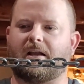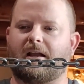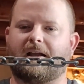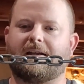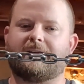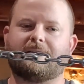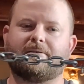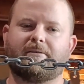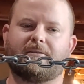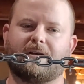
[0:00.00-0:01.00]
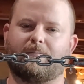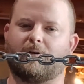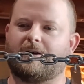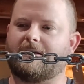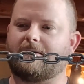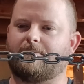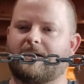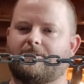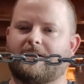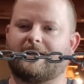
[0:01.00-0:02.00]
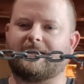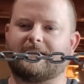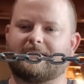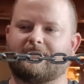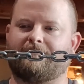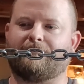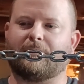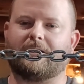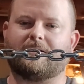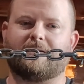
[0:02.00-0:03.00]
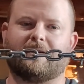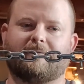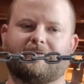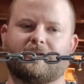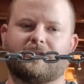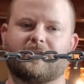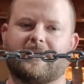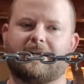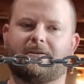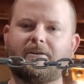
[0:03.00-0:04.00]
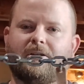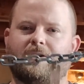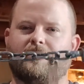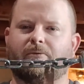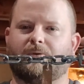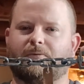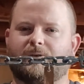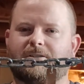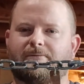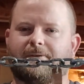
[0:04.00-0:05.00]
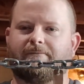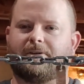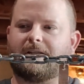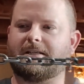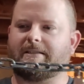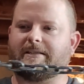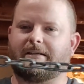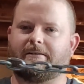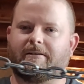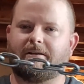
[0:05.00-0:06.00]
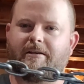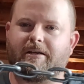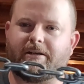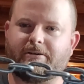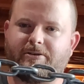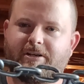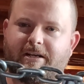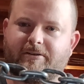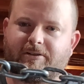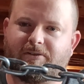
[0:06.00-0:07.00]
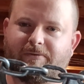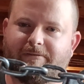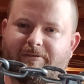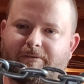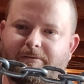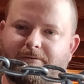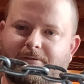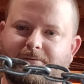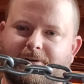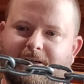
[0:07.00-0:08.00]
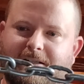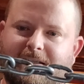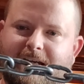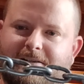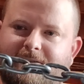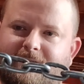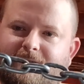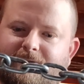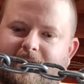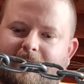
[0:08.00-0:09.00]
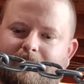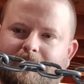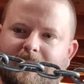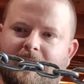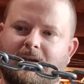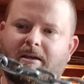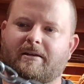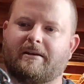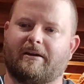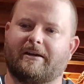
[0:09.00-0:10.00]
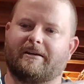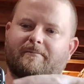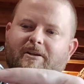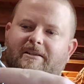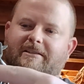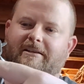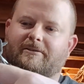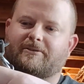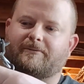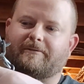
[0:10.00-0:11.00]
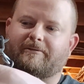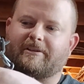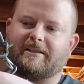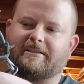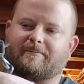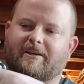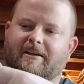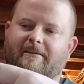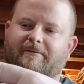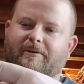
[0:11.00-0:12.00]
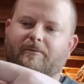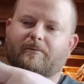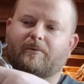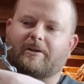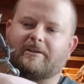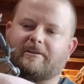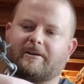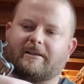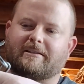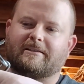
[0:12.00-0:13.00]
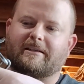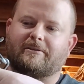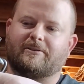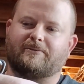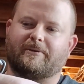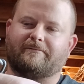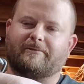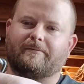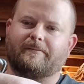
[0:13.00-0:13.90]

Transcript: I am running about, I think it's a foot of good chain with one swivel on this end and your J-hook swivel where it attaches the trap. Now I am going to center swivel these. I'm going to have it welded on and center swivel